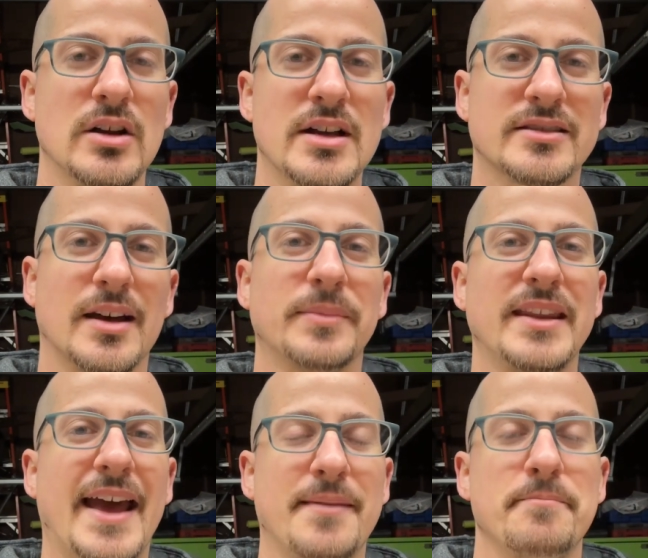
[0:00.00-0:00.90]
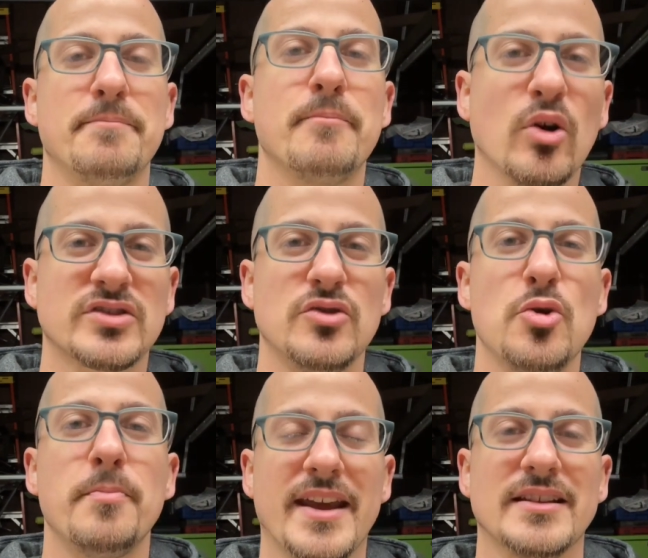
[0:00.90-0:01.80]
something that most of you
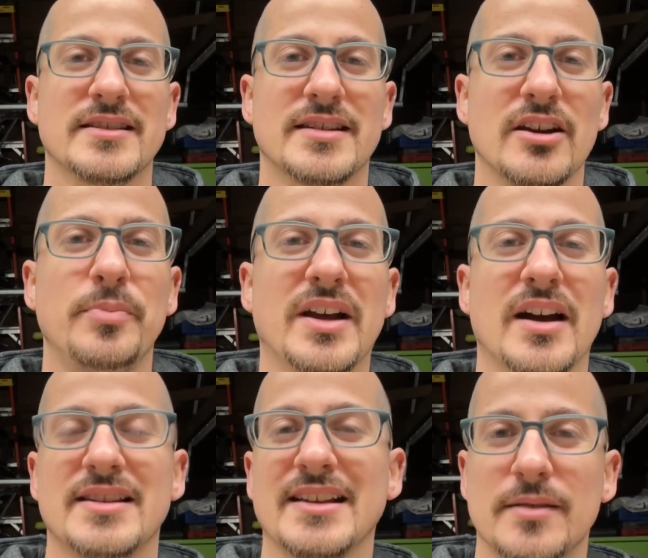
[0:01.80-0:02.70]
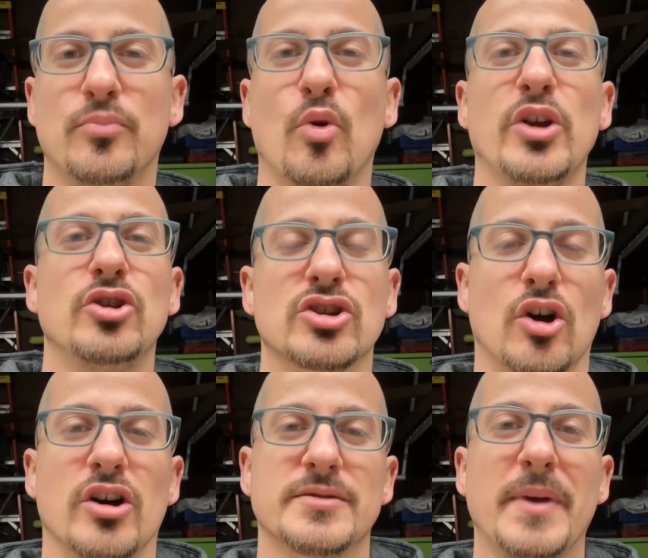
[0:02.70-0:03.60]
may consider, because at some point your
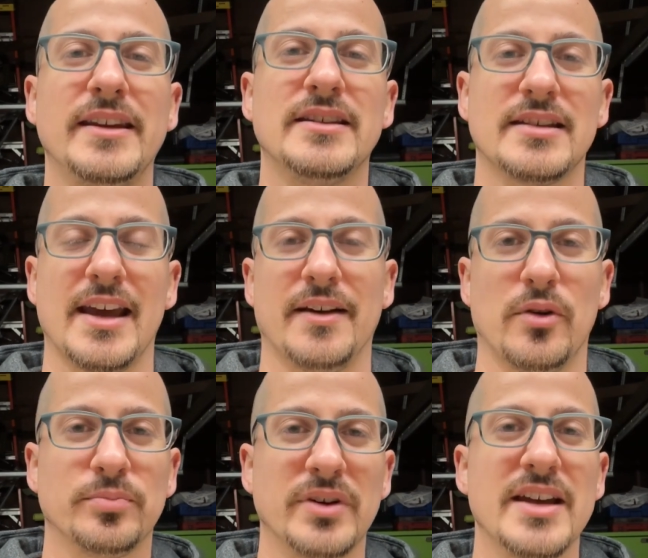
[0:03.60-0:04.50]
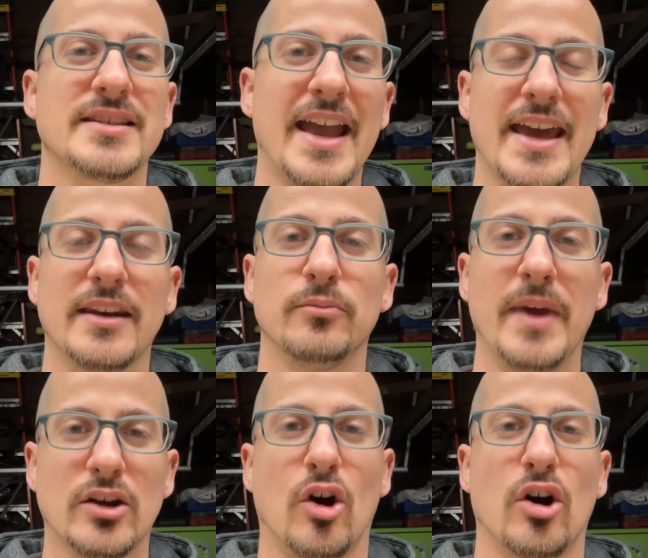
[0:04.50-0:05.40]
exhaust may need to get replaced and may
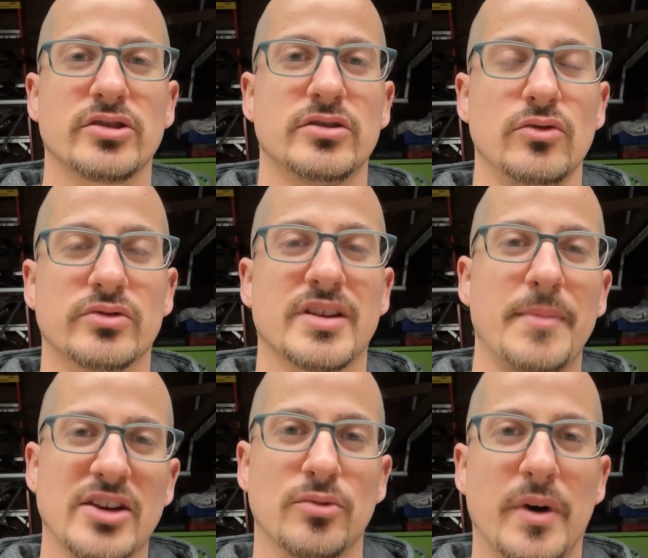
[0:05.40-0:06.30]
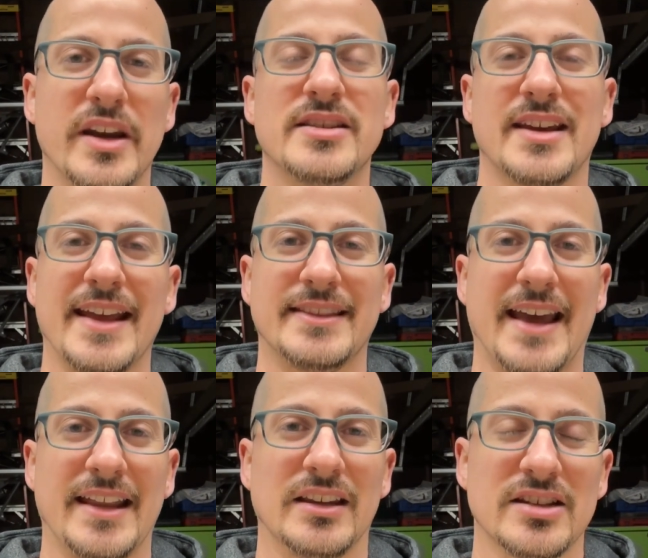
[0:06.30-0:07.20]
cost you some extra money to get
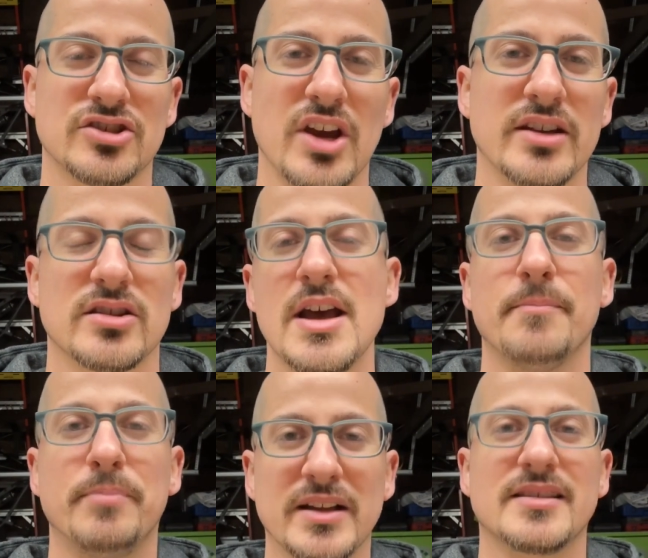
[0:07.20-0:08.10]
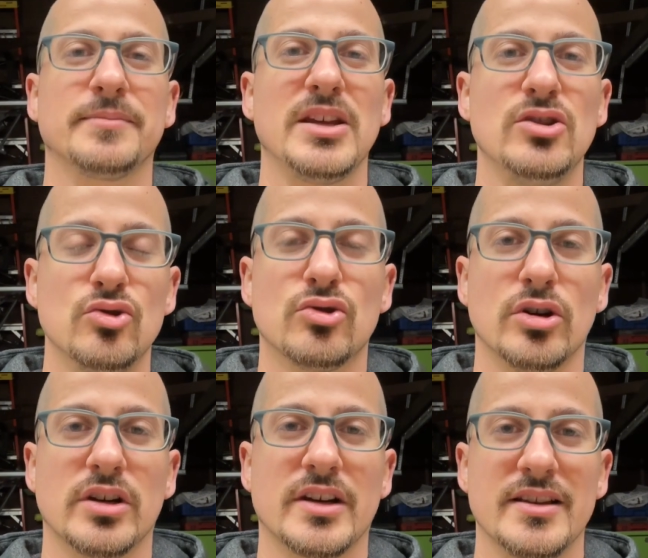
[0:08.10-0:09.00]
that exchanged, but something you
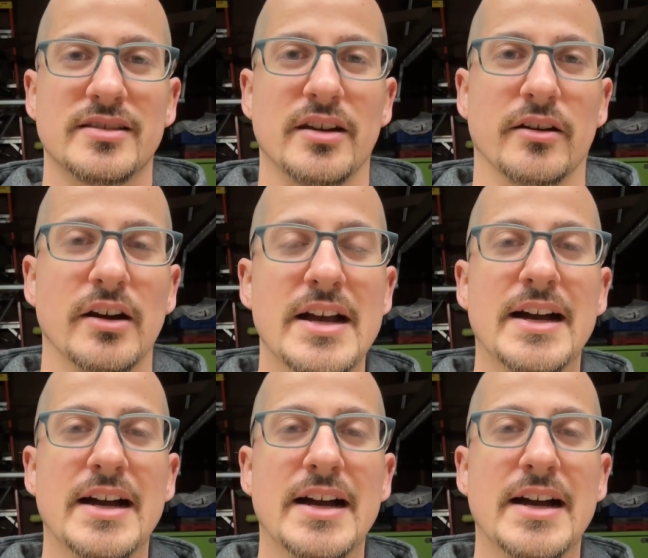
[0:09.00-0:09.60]
could consider.